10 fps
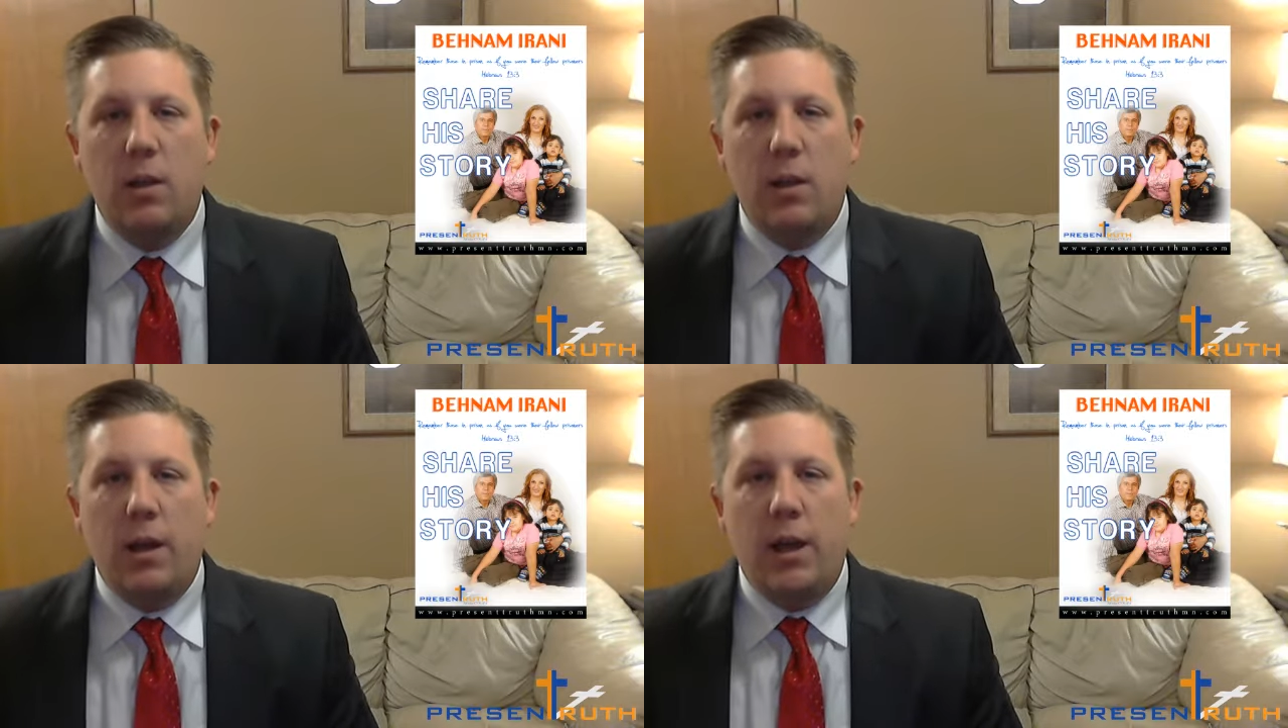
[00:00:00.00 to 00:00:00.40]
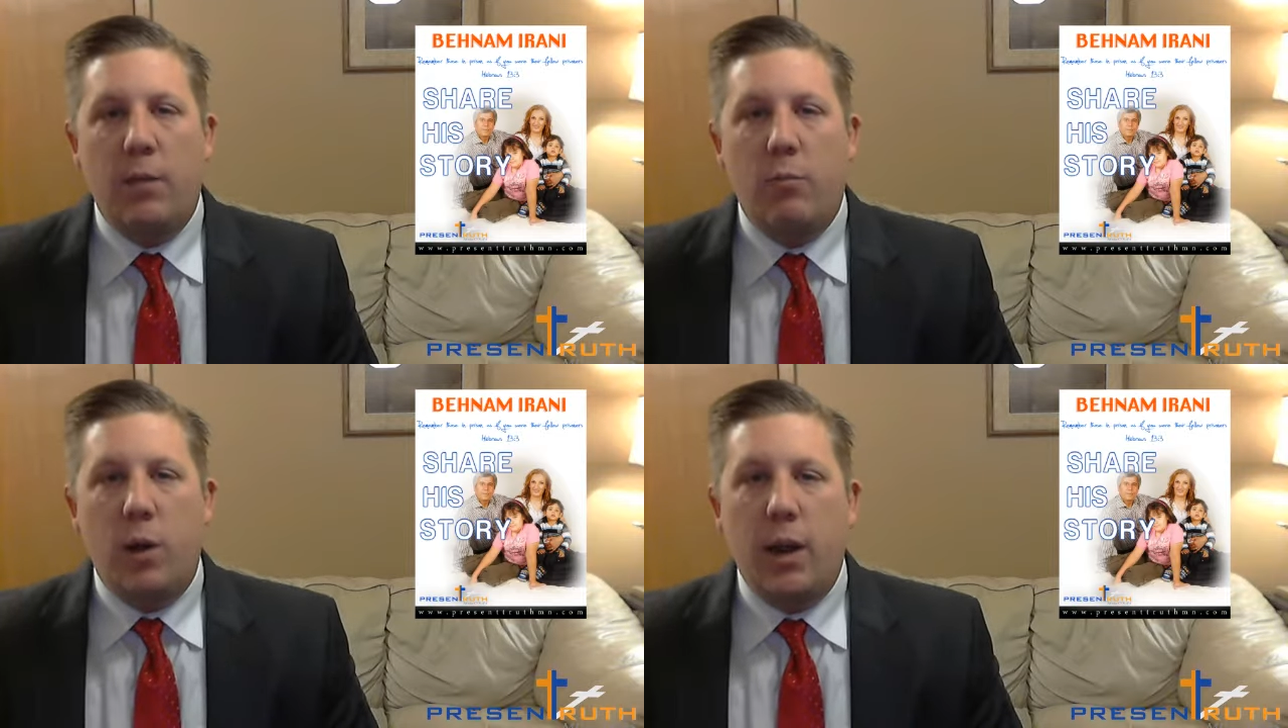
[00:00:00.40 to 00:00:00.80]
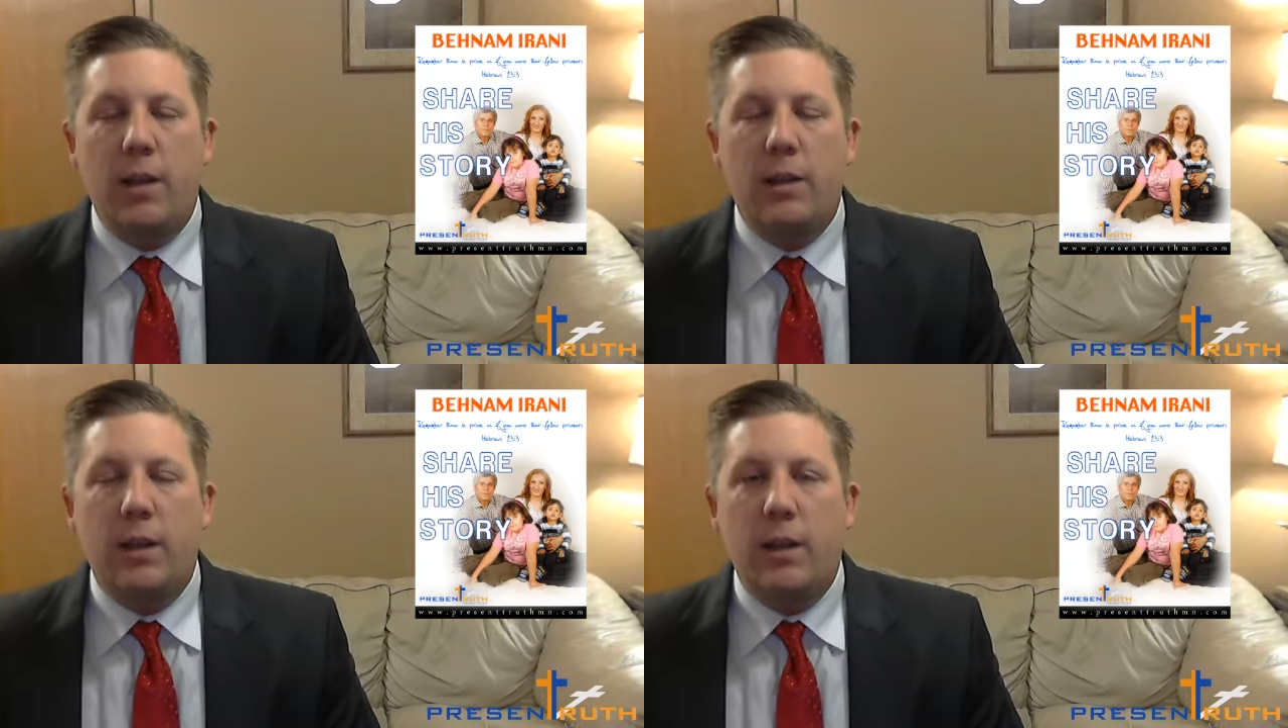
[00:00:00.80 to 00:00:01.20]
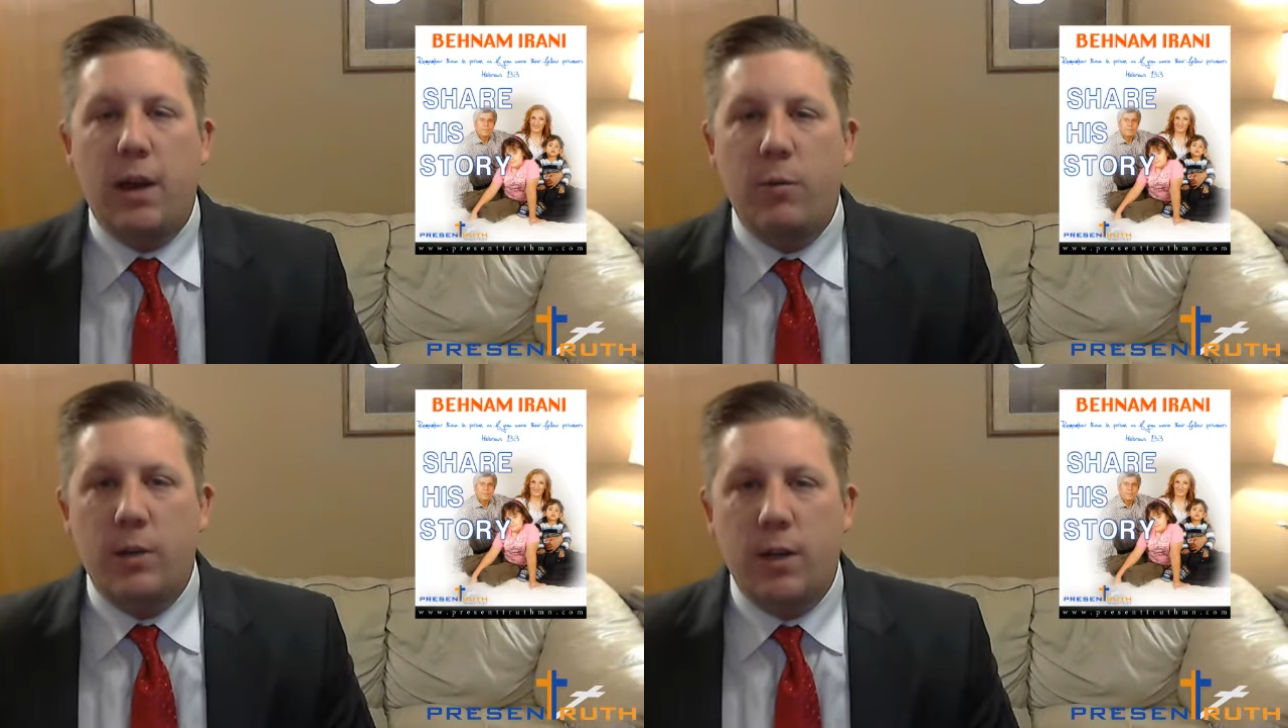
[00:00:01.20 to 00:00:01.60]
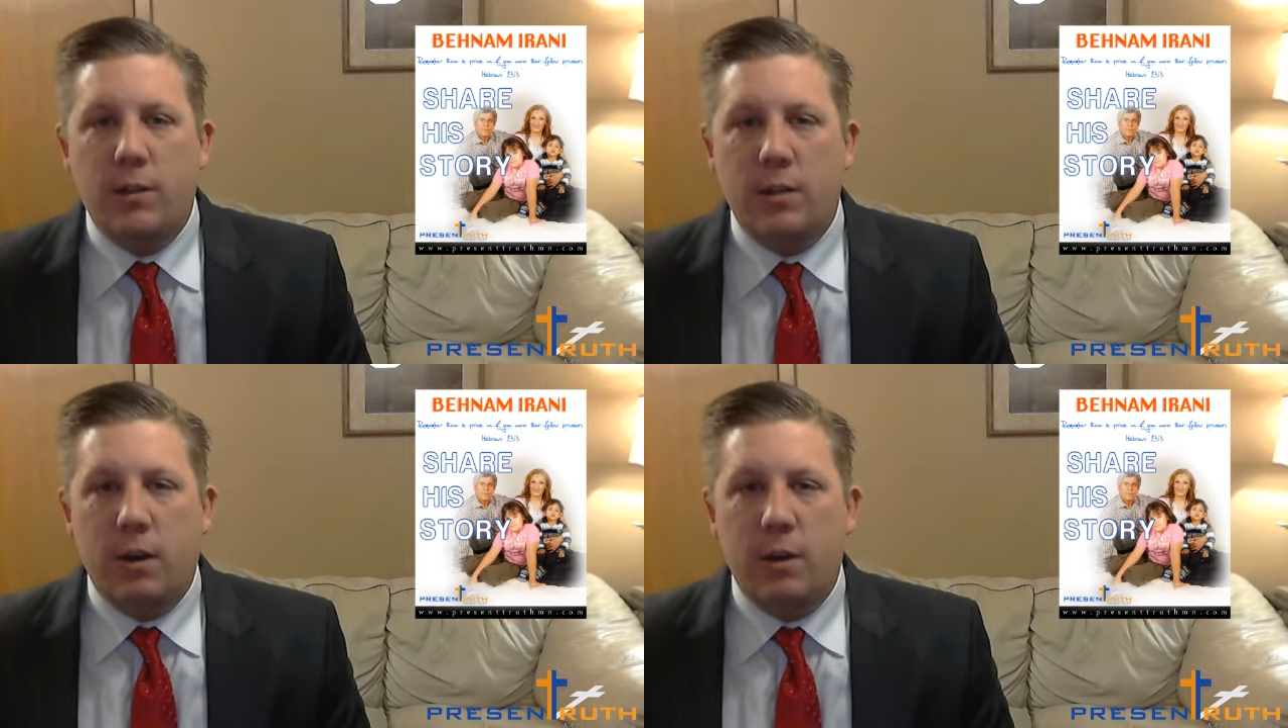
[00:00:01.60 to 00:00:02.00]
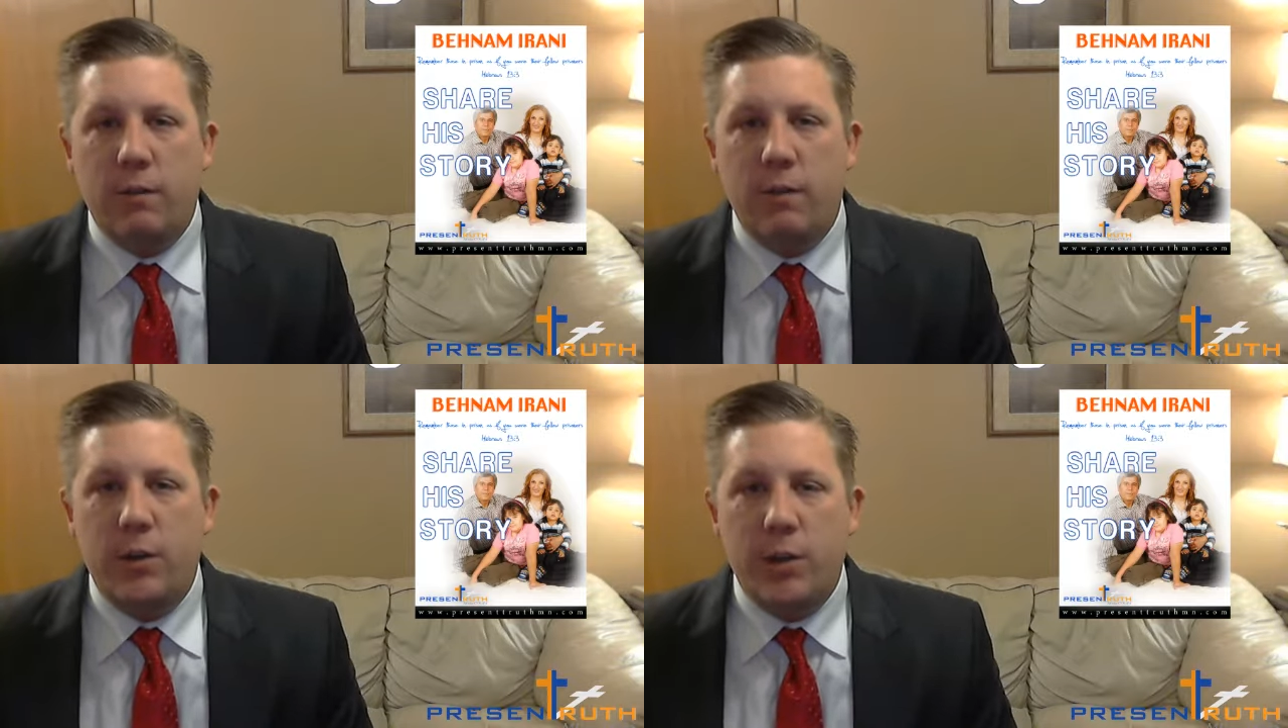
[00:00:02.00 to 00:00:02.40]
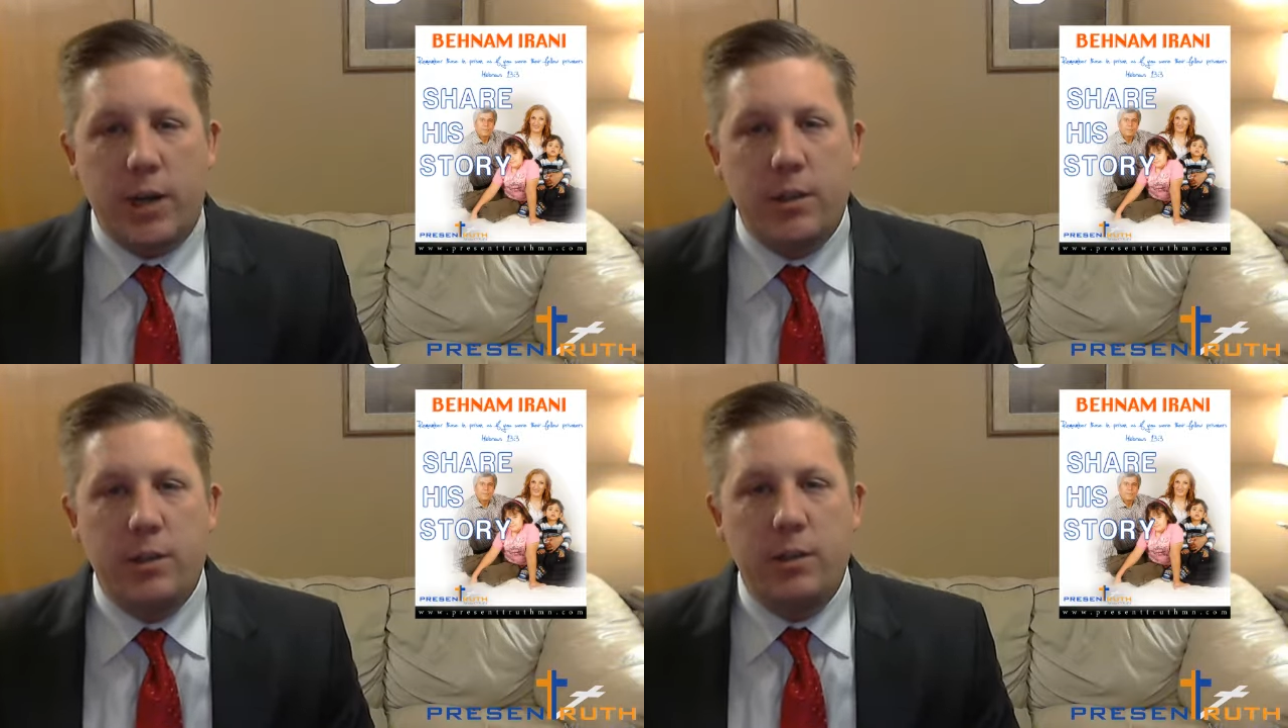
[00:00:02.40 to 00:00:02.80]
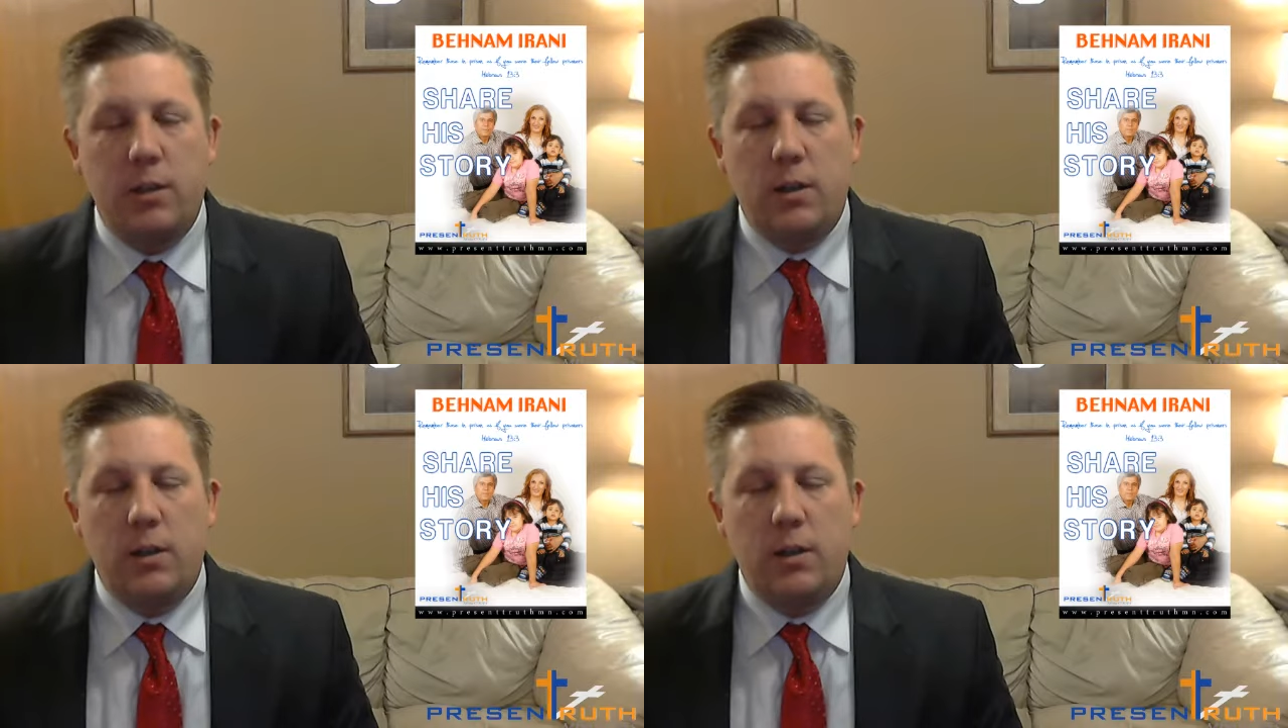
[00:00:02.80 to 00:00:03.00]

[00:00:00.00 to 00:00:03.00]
and praying that God would touch the heart of the judge